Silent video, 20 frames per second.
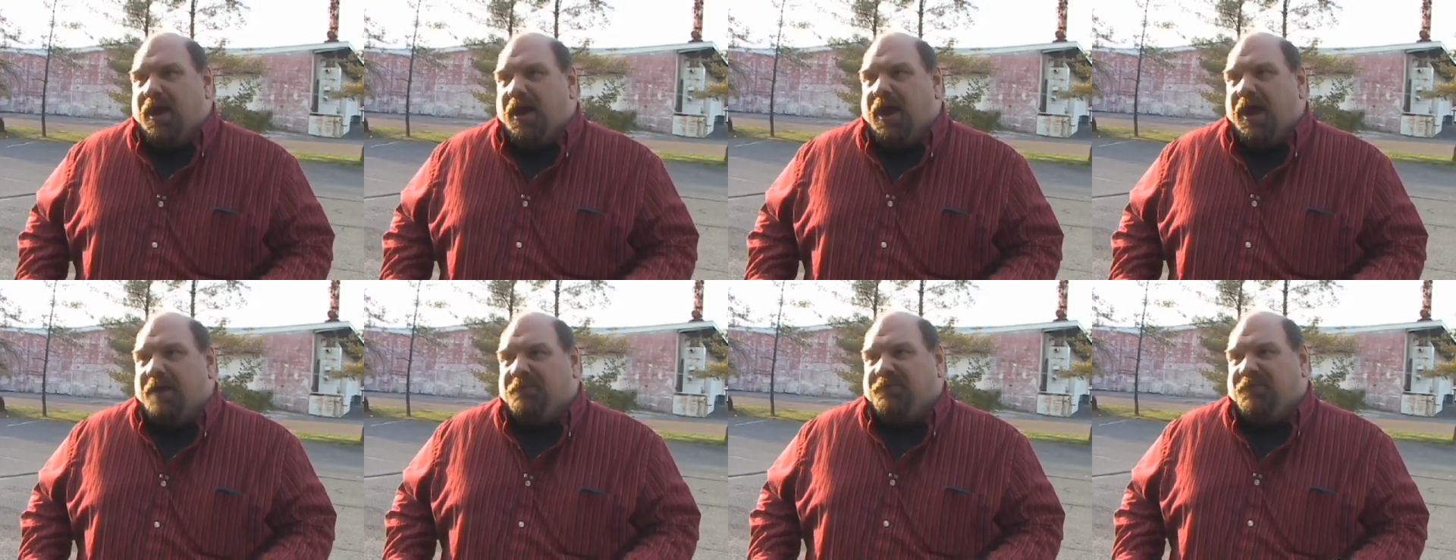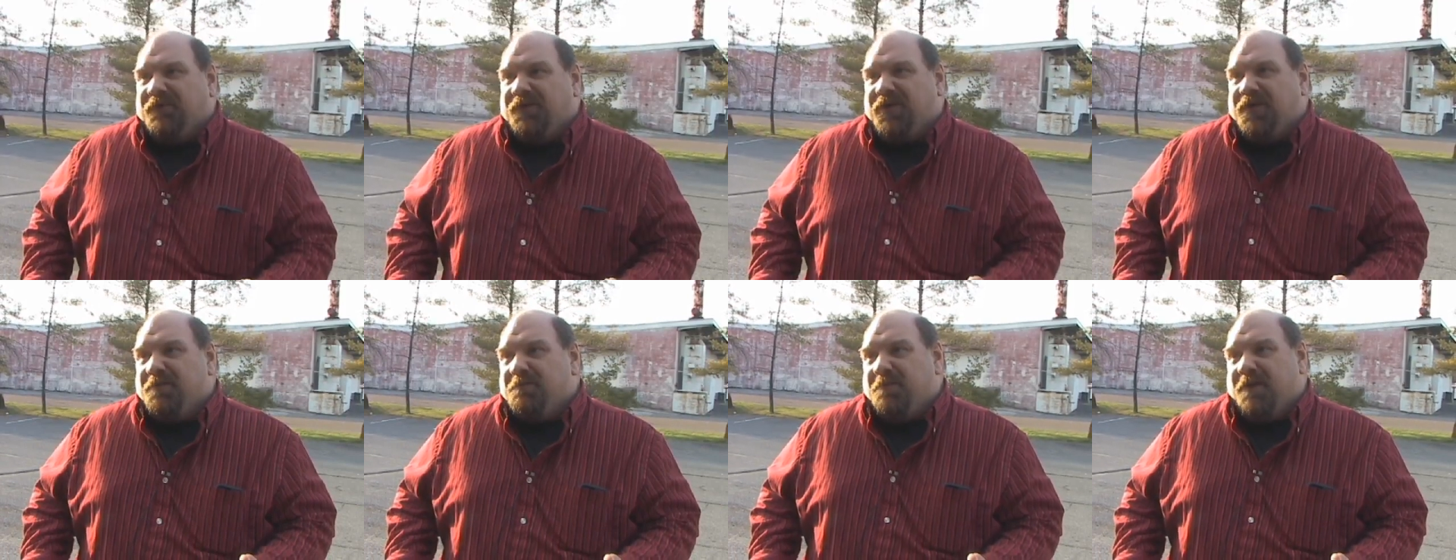after
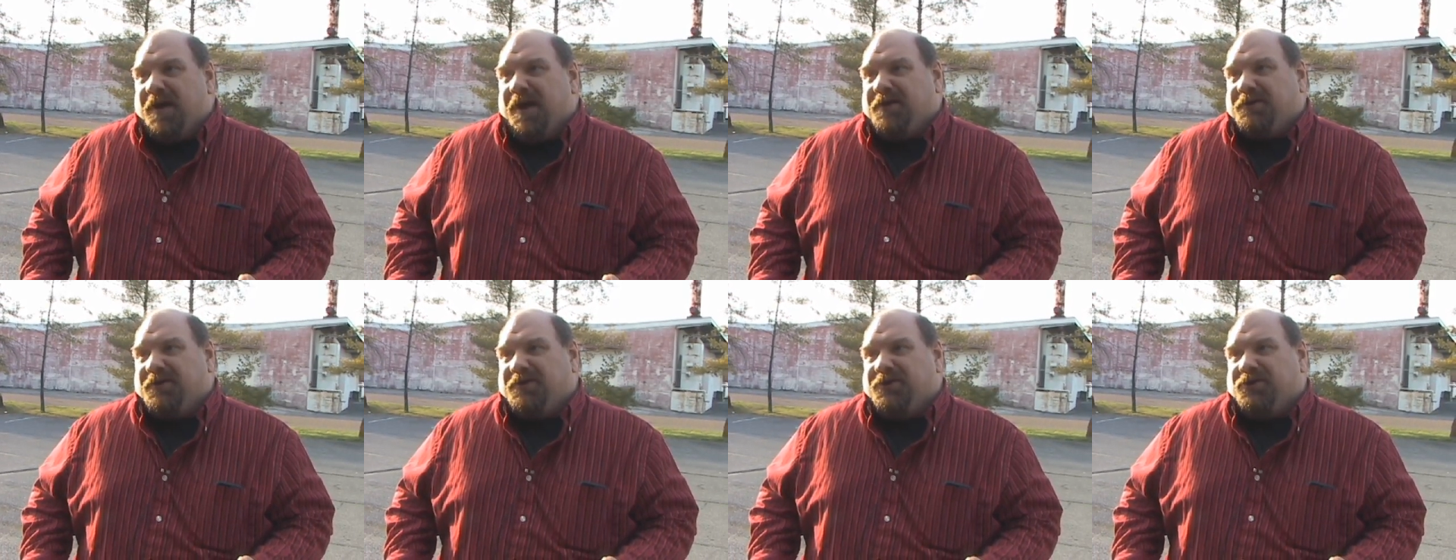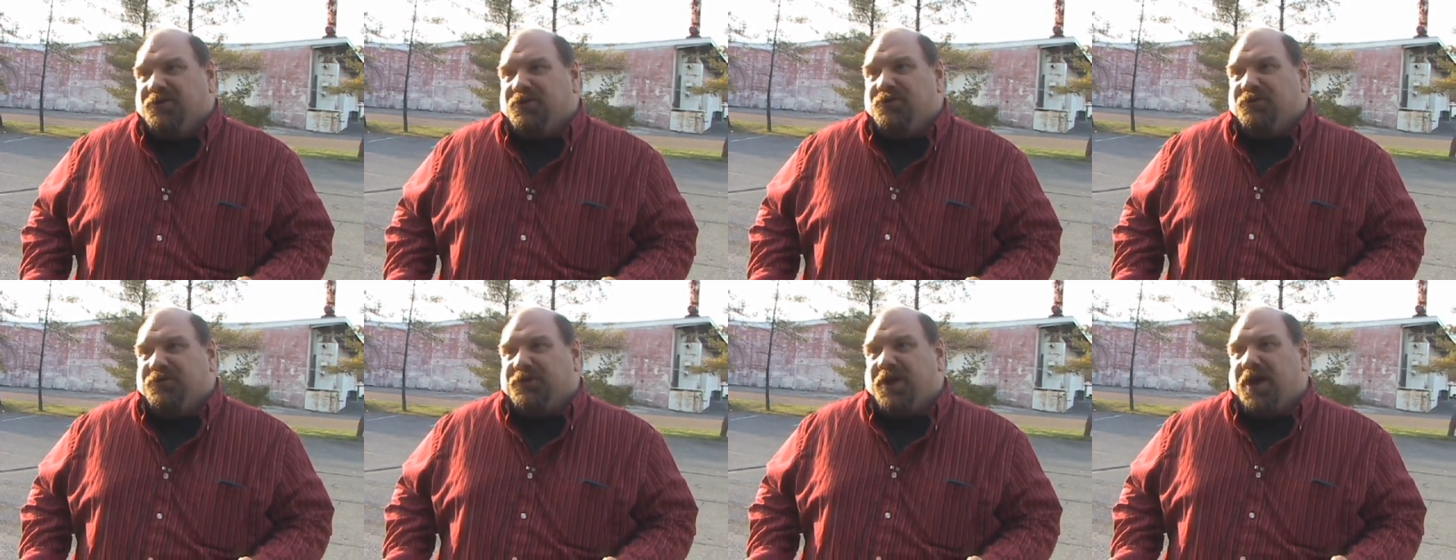the impact, did you
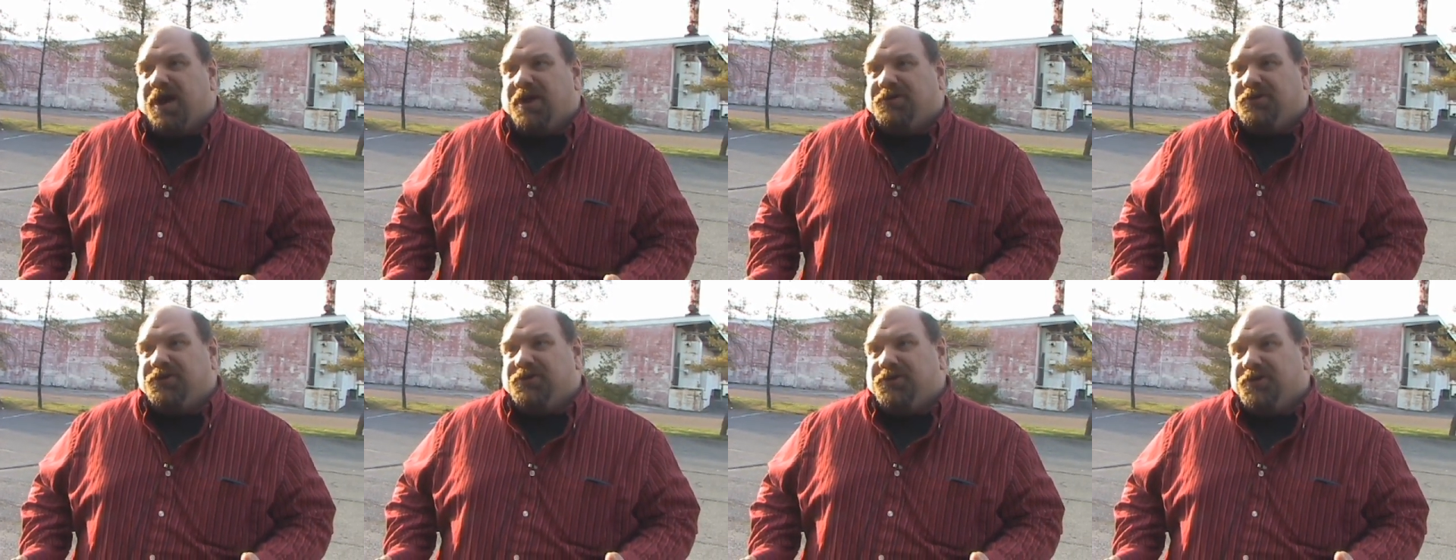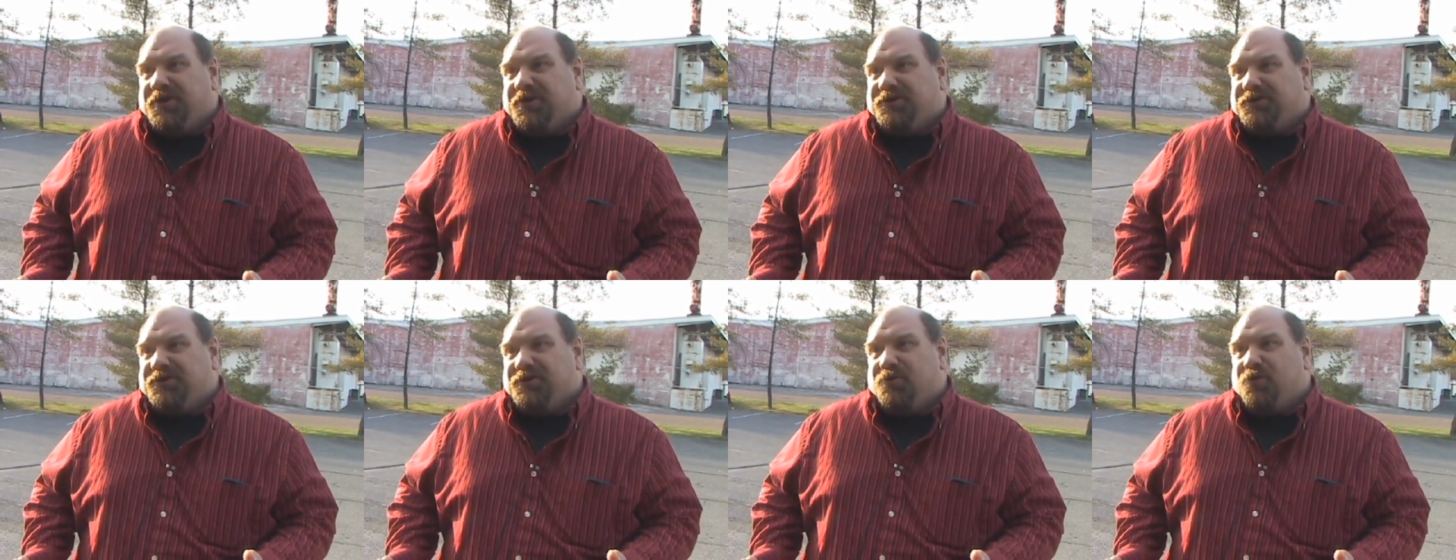lose consciousness,